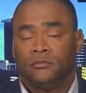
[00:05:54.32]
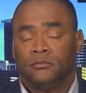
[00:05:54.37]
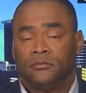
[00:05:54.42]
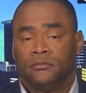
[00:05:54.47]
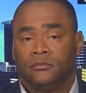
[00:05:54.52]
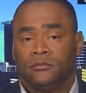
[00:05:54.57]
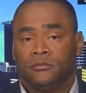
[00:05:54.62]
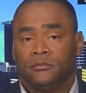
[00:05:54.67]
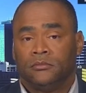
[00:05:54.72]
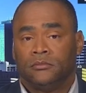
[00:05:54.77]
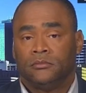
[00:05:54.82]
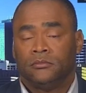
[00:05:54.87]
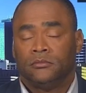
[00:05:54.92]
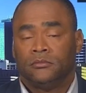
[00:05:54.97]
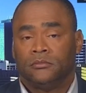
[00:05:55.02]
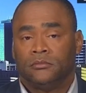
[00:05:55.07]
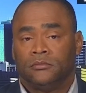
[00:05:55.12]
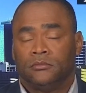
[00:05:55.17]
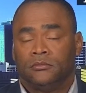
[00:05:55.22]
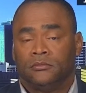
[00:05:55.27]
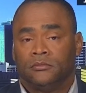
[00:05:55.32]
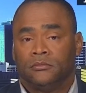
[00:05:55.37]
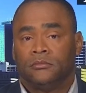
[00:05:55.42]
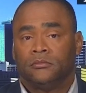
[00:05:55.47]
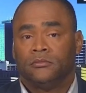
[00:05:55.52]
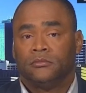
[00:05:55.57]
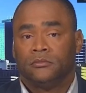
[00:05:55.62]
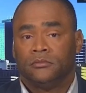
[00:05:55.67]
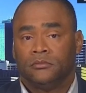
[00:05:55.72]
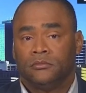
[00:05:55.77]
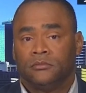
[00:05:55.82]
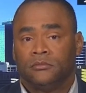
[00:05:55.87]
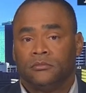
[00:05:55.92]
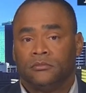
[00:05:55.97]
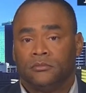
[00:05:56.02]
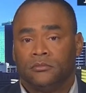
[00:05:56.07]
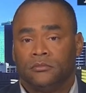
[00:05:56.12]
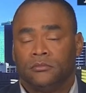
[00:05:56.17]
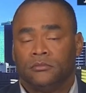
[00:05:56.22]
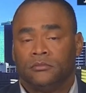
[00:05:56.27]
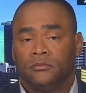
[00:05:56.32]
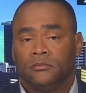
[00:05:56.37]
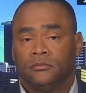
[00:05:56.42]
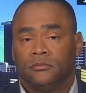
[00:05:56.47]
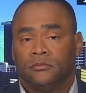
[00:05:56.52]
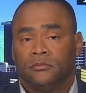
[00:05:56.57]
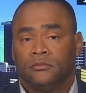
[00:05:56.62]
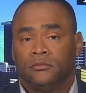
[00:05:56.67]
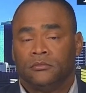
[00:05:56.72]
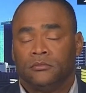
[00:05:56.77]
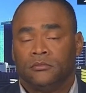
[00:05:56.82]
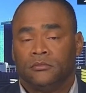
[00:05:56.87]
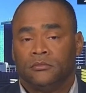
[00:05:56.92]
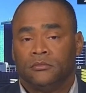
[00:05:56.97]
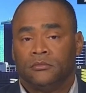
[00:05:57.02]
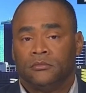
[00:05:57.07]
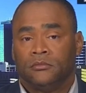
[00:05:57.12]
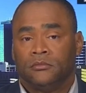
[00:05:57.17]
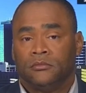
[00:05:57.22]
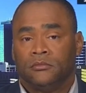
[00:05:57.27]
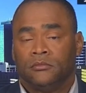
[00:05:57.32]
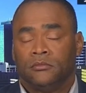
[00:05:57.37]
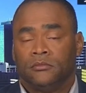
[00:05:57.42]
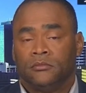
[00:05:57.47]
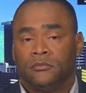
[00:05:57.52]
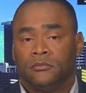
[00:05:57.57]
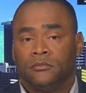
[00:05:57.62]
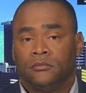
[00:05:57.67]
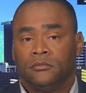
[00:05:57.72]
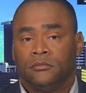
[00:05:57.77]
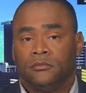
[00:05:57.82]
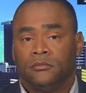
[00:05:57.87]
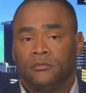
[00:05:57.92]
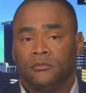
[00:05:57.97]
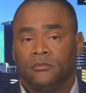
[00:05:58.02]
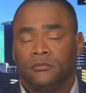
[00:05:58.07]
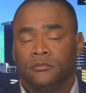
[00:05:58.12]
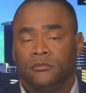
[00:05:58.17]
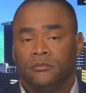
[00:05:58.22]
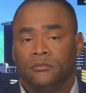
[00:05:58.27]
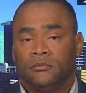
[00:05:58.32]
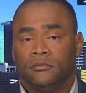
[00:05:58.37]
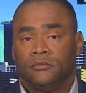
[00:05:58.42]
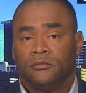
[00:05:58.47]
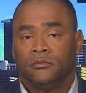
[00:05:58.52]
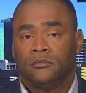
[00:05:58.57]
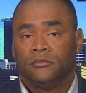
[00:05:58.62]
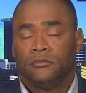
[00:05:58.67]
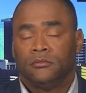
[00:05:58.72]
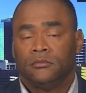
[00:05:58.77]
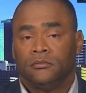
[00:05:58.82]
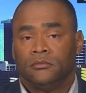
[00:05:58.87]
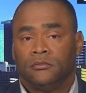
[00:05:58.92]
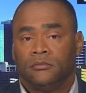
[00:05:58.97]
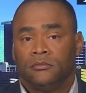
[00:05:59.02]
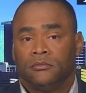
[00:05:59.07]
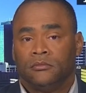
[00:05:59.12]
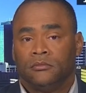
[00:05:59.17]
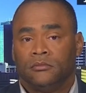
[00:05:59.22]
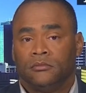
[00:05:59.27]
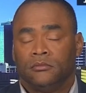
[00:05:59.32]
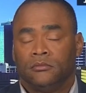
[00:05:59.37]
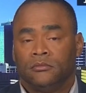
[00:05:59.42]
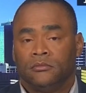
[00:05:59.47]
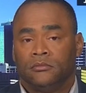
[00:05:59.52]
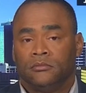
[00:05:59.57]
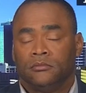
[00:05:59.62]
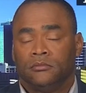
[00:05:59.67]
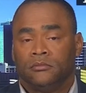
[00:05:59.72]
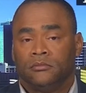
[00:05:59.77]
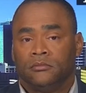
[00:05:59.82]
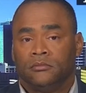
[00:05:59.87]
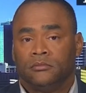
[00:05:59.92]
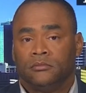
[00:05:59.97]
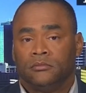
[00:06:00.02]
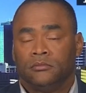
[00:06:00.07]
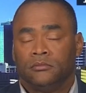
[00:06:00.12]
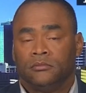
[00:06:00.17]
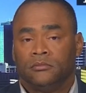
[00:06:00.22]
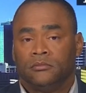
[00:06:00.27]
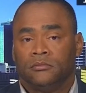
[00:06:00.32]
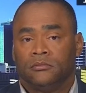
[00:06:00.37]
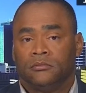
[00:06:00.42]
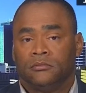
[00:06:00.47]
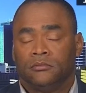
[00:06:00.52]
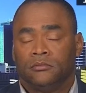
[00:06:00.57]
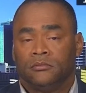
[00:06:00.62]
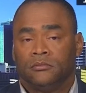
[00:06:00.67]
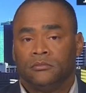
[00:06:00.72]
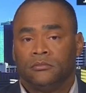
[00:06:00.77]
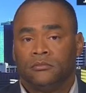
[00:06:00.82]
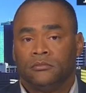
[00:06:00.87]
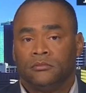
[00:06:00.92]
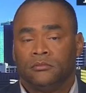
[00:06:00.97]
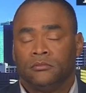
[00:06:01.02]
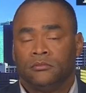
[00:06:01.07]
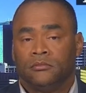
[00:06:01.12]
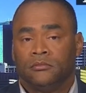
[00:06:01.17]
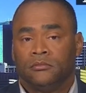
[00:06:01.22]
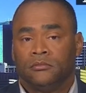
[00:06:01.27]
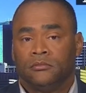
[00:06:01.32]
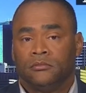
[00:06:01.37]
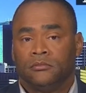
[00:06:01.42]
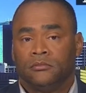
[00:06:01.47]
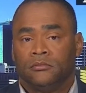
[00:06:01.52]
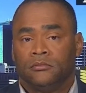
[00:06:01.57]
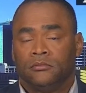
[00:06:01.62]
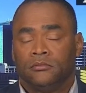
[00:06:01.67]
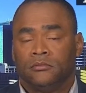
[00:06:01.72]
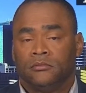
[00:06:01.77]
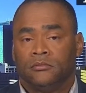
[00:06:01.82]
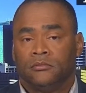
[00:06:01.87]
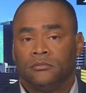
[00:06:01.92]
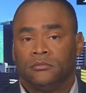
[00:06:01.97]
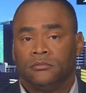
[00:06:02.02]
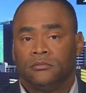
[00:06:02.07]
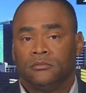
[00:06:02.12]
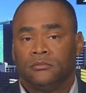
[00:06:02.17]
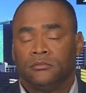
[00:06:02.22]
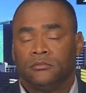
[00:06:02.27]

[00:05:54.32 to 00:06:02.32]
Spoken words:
No words are spoken by the person on screen.